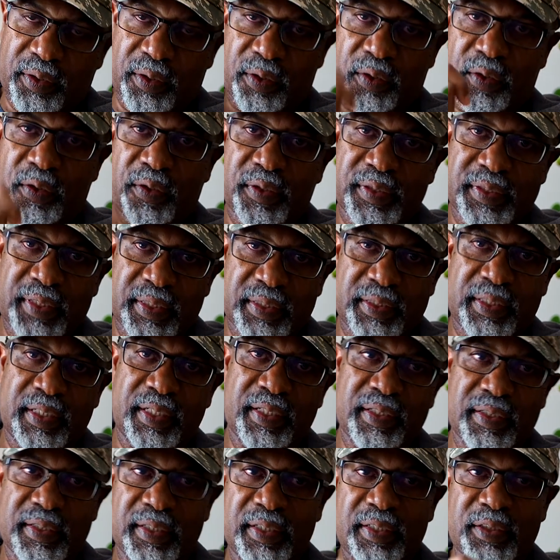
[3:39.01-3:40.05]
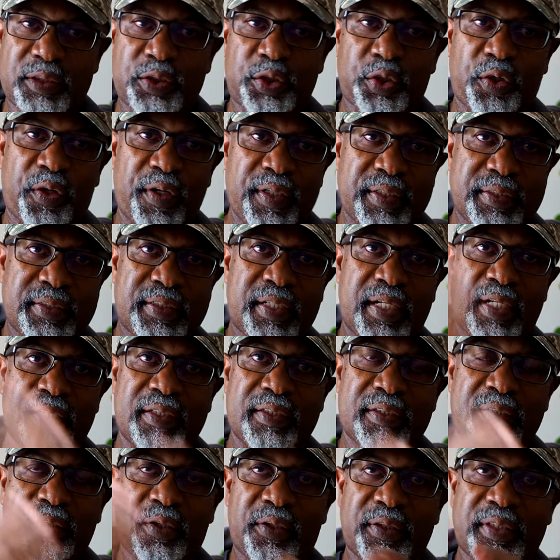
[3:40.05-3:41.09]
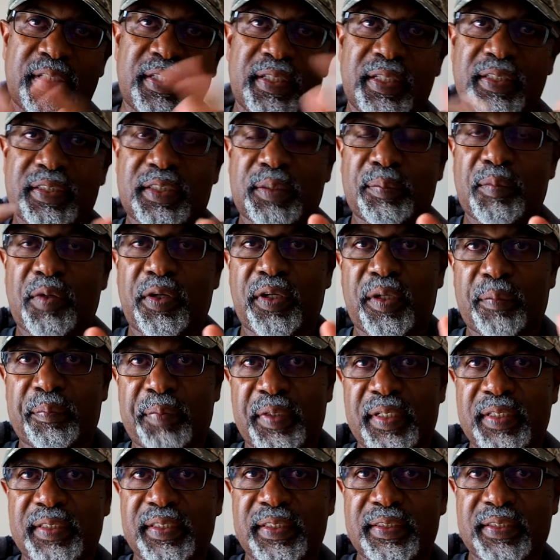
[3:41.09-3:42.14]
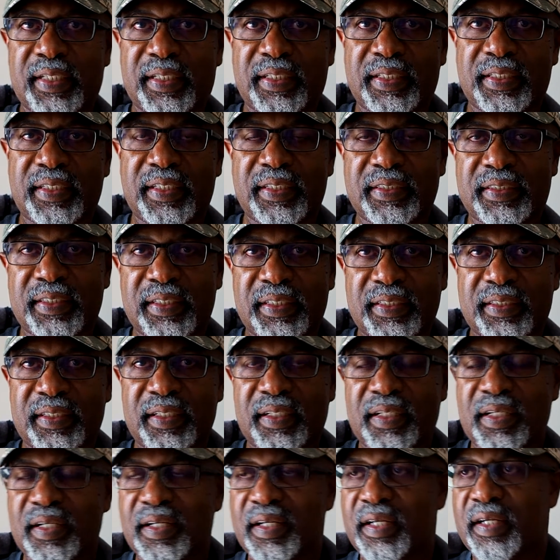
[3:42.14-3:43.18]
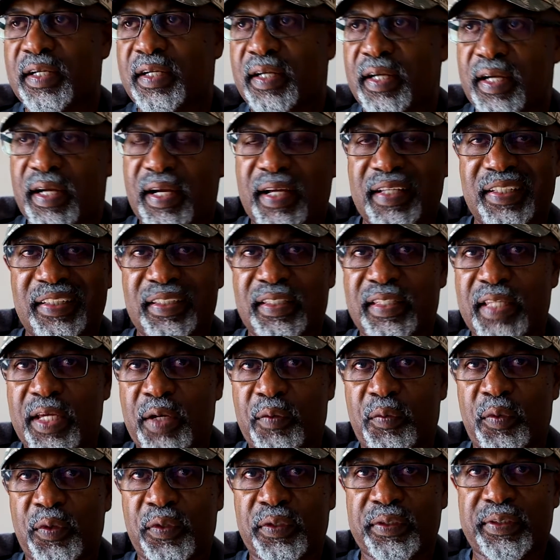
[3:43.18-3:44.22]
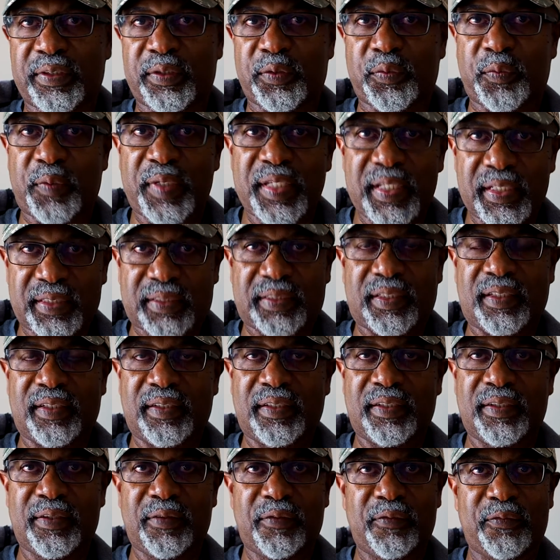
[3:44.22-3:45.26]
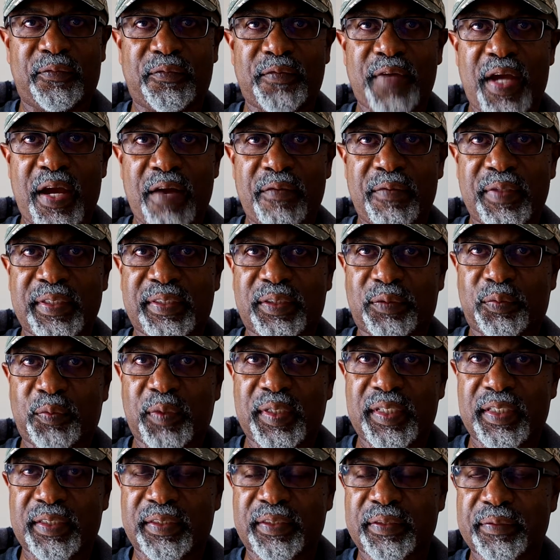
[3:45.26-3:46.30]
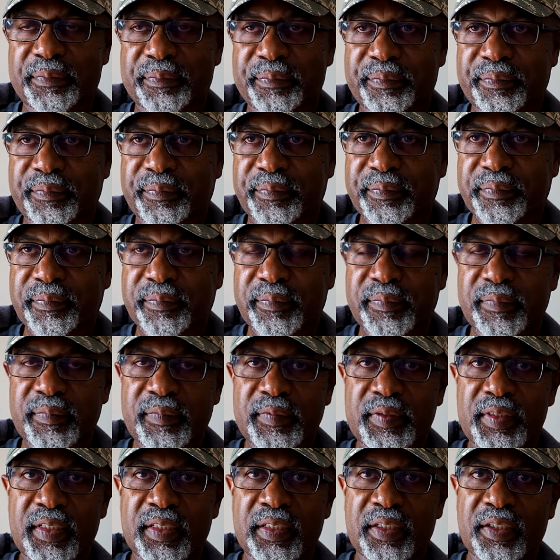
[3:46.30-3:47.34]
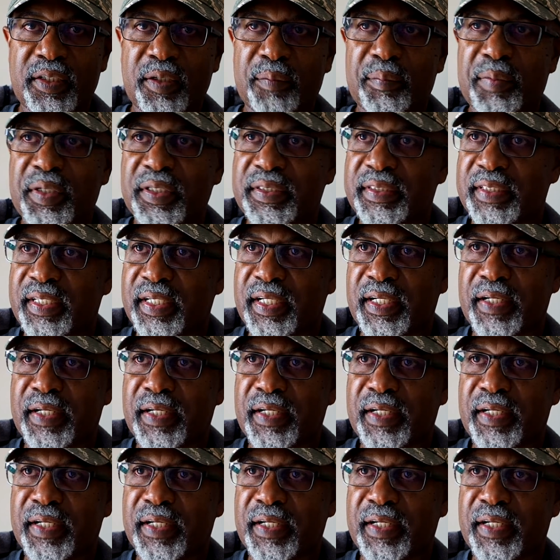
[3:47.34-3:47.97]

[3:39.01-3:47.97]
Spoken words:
cut it in joints and cut it in smaller pieces and eat it, and they were sweet, very sweet. But